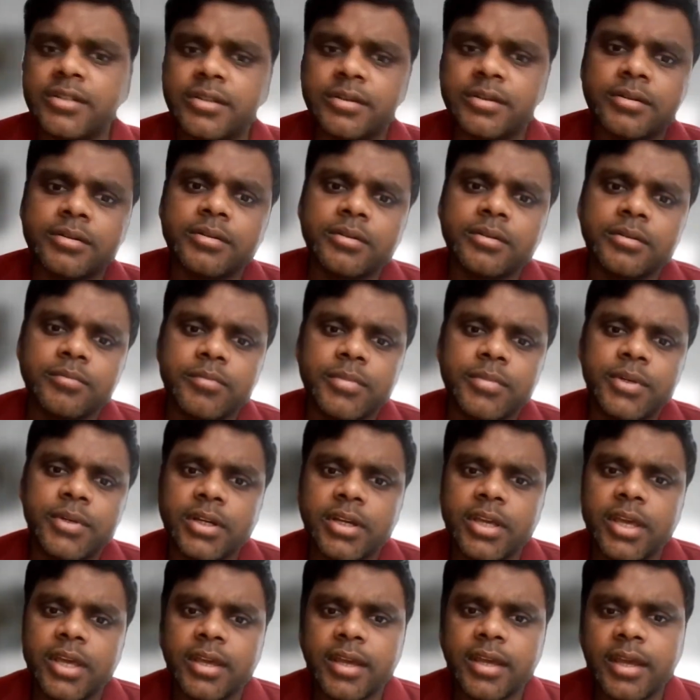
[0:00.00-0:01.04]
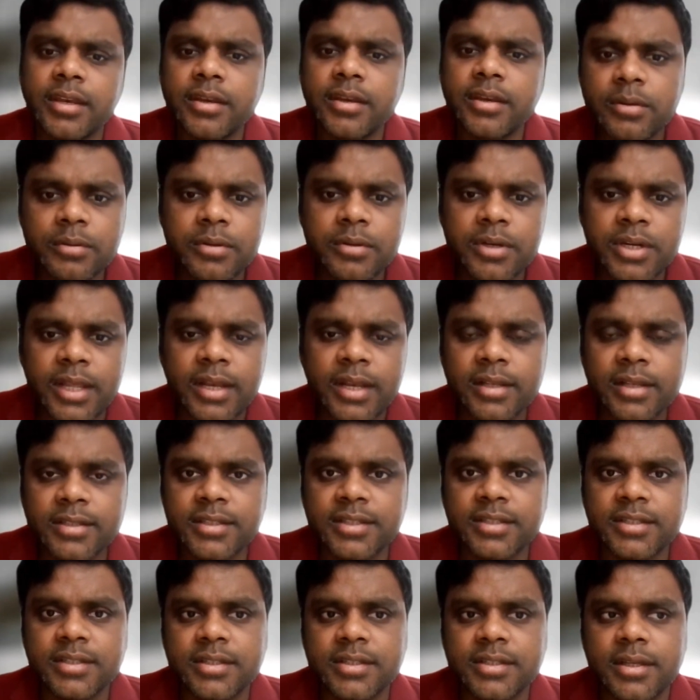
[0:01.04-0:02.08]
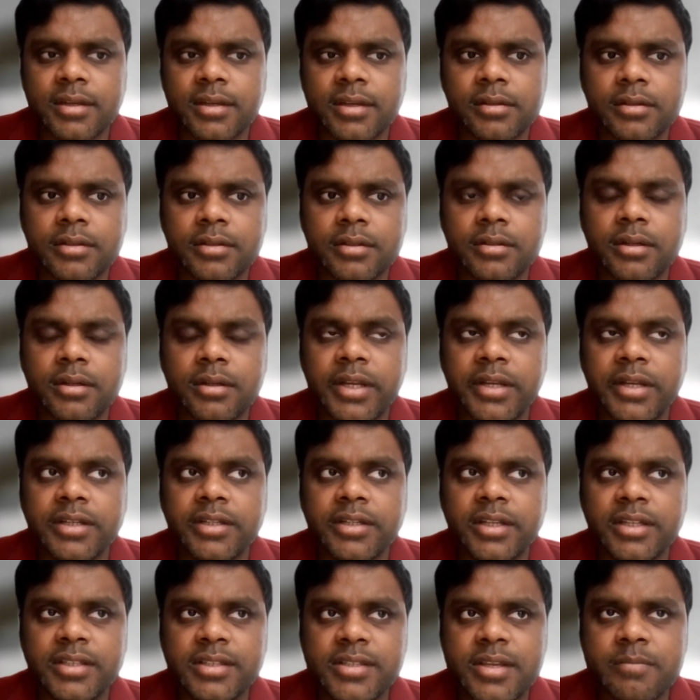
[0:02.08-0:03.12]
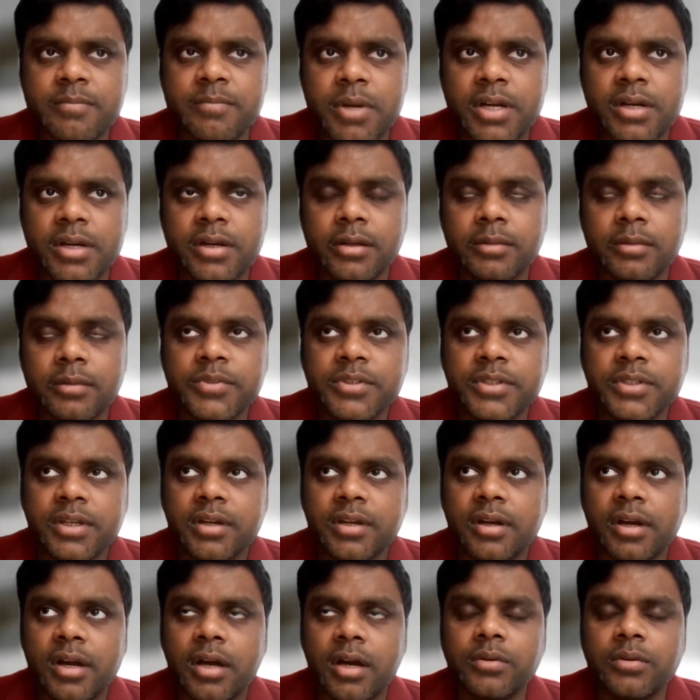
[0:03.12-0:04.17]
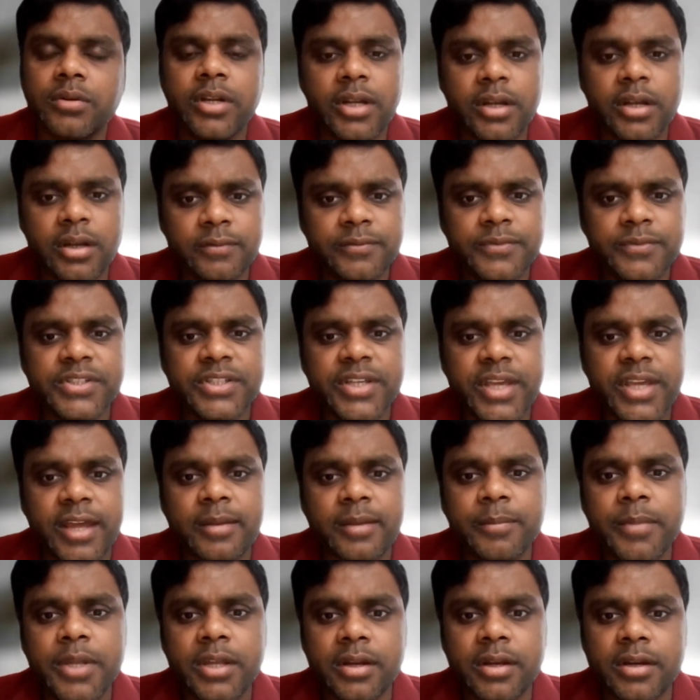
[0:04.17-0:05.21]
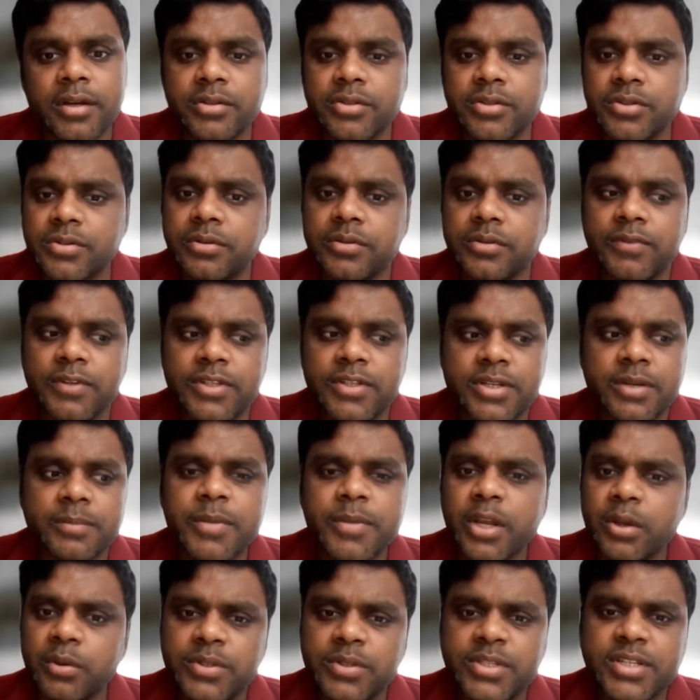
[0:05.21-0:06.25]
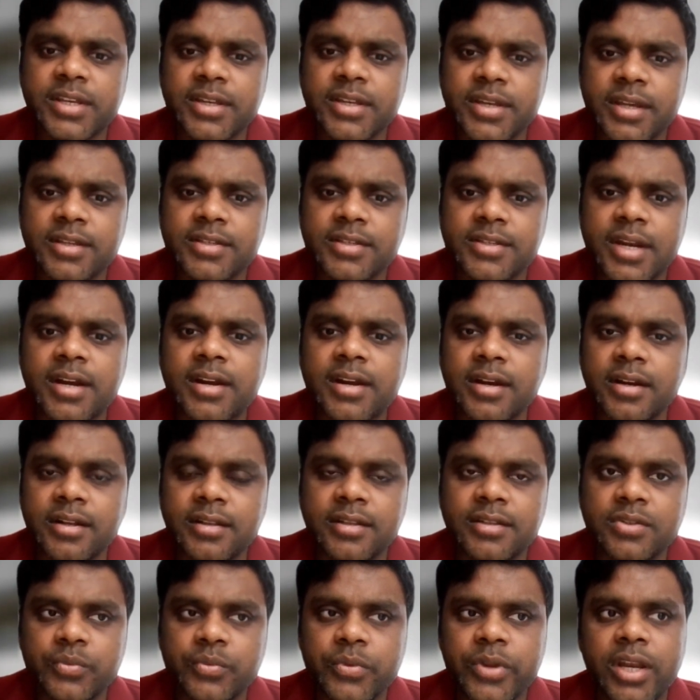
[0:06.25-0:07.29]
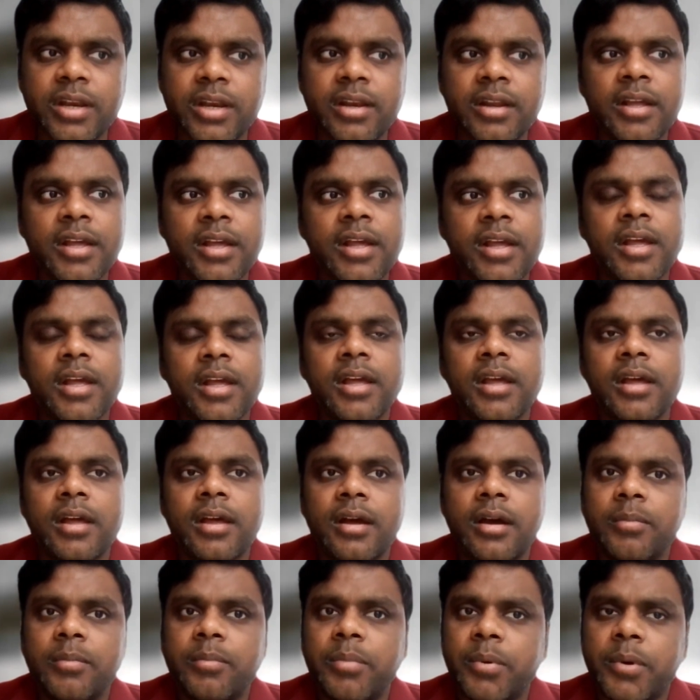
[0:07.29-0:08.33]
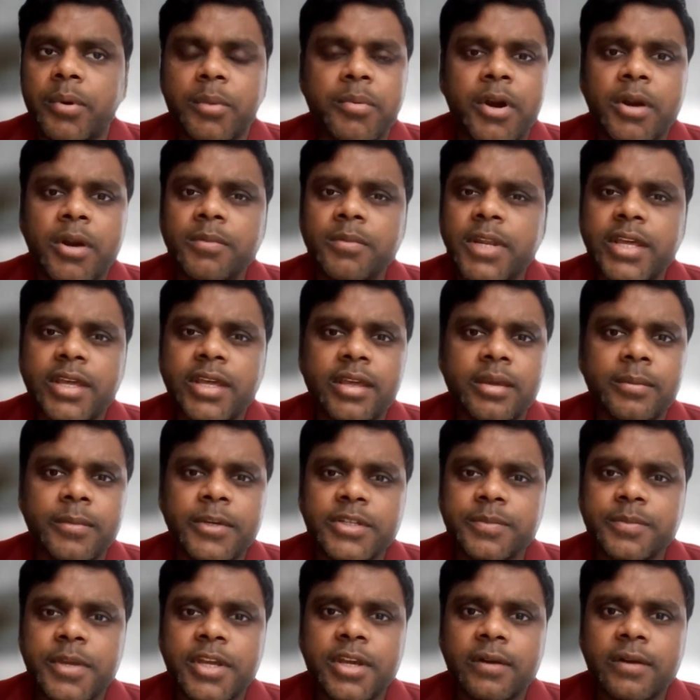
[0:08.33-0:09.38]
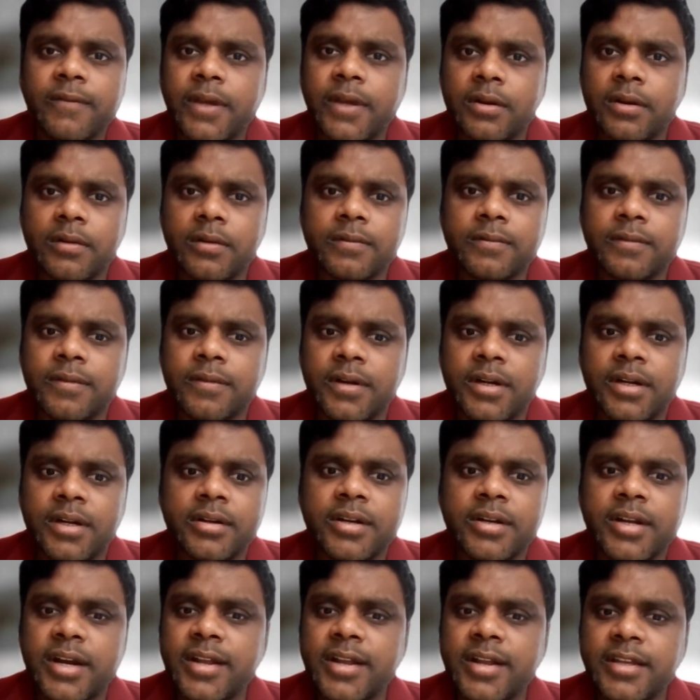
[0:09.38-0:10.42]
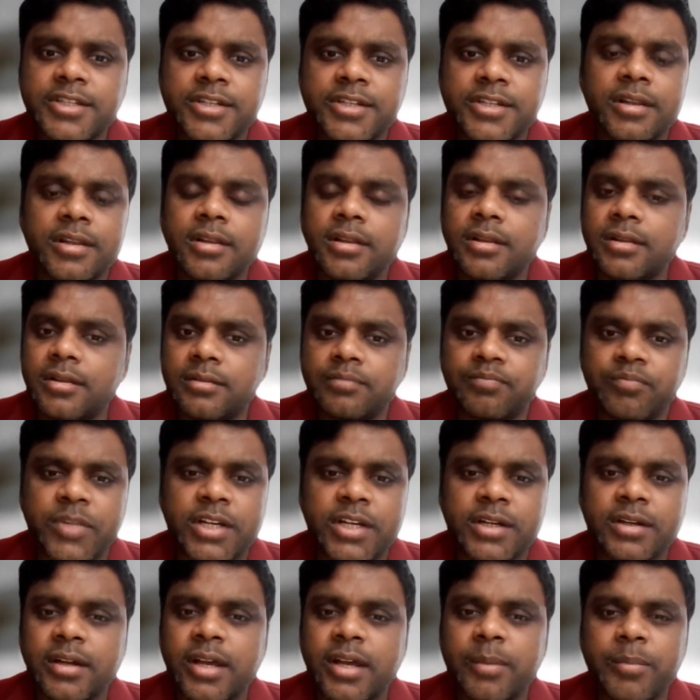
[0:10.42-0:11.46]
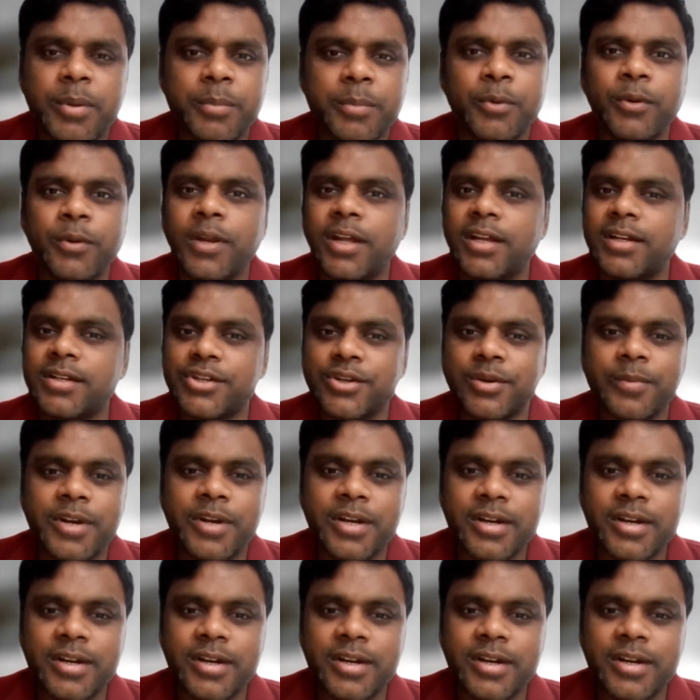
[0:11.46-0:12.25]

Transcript: right? So can you tell us in simple terms how nerves can be understood for somebody who is getting started in this field? Probably he must be aware of traditional epipolar